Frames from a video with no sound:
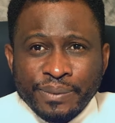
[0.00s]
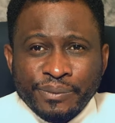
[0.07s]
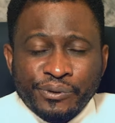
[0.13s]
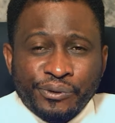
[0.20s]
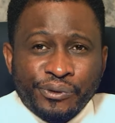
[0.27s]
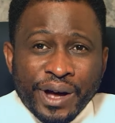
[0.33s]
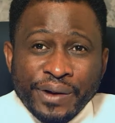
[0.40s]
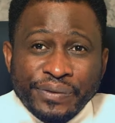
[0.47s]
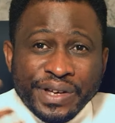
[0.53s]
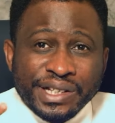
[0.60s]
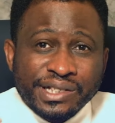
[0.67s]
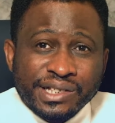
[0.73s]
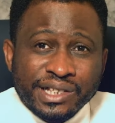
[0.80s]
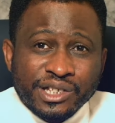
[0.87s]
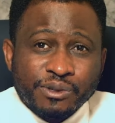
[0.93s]

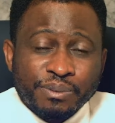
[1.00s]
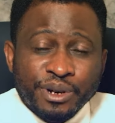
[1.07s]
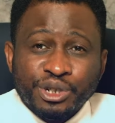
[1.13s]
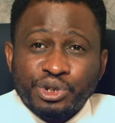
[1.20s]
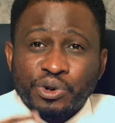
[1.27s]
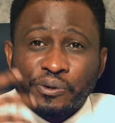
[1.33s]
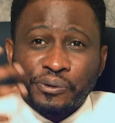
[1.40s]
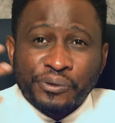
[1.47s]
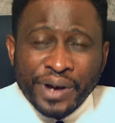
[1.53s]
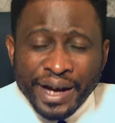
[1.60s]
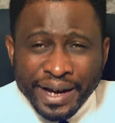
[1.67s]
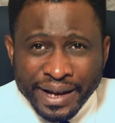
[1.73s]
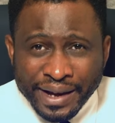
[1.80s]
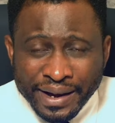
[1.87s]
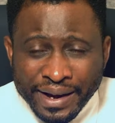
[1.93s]
fervency, spiritual
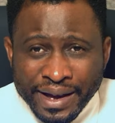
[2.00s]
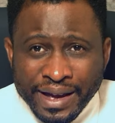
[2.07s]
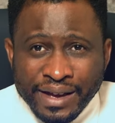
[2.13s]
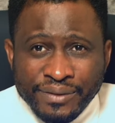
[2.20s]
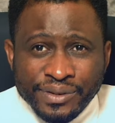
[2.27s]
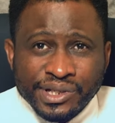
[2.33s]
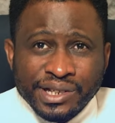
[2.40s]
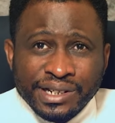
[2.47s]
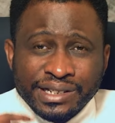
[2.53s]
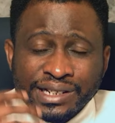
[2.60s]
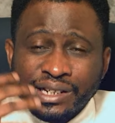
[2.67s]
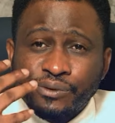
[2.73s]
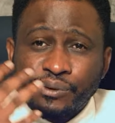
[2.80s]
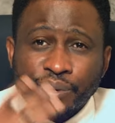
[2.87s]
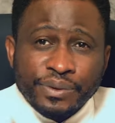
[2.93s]
fire, if it's a
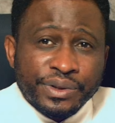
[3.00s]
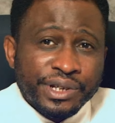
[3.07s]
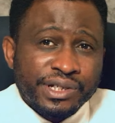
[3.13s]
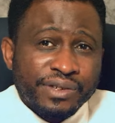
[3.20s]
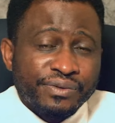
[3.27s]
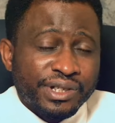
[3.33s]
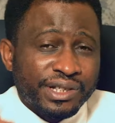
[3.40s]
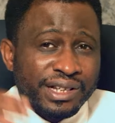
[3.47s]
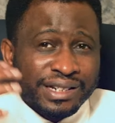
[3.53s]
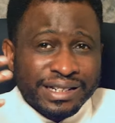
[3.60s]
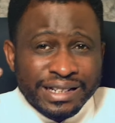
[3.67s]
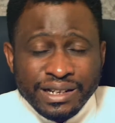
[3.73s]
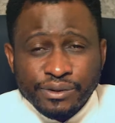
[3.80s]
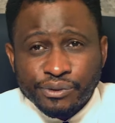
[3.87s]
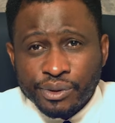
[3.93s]
need for this, if it's a
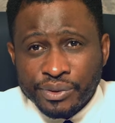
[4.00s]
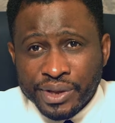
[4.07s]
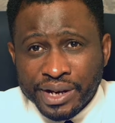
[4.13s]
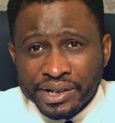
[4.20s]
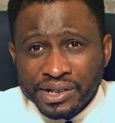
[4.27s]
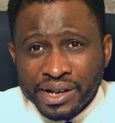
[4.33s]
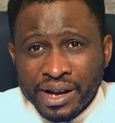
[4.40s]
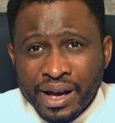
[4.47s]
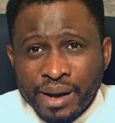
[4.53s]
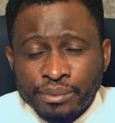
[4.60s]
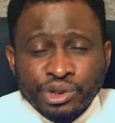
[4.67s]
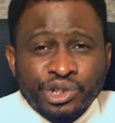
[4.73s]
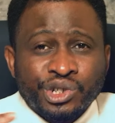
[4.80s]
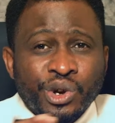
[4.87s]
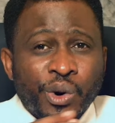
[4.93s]
need for that.
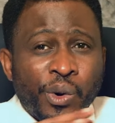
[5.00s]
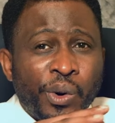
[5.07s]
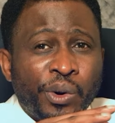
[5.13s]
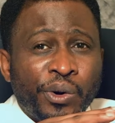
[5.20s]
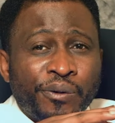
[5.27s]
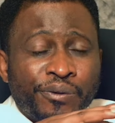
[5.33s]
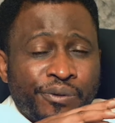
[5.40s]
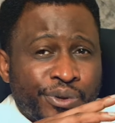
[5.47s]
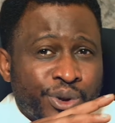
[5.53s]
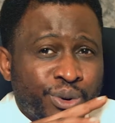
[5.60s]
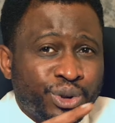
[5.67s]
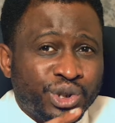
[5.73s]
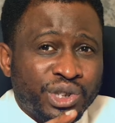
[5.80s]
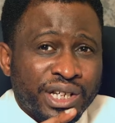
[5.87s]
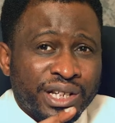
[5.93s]
But you see, all of
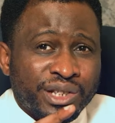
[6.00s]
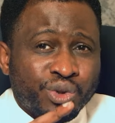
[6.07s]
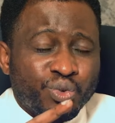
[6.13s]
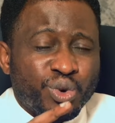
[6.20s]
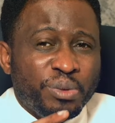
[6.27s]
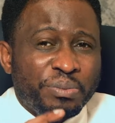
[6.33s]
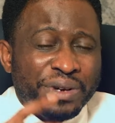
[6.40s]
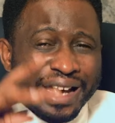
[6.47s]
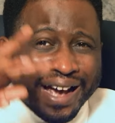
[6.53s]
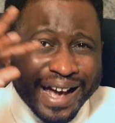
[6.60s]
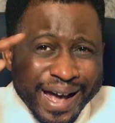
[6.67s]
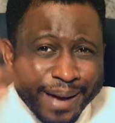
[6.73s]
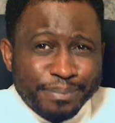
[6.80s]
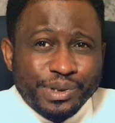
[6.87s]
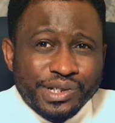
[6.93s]
those things will be
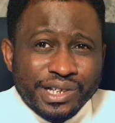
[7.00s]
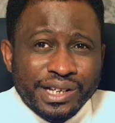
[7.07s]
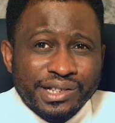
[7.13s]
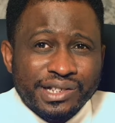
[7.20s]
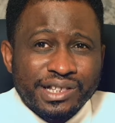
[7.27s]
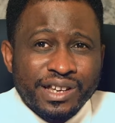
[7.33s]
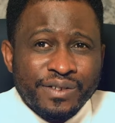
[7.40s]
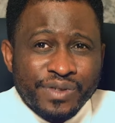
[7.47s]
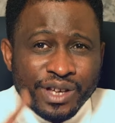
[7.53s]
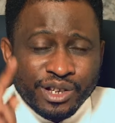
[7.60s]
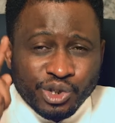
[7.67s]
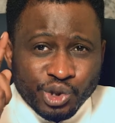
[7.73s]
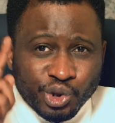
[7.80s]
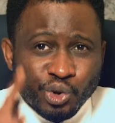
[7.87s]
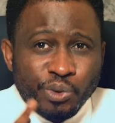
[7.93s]
absent if
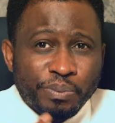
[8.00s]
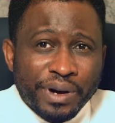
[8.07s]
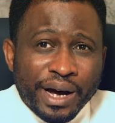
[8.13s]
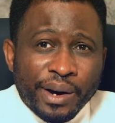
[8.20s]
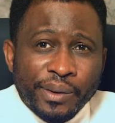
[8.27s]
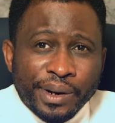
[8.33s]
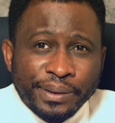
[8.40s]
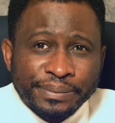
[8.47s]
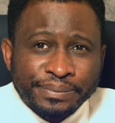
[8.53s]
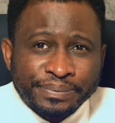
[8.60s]
there's no power.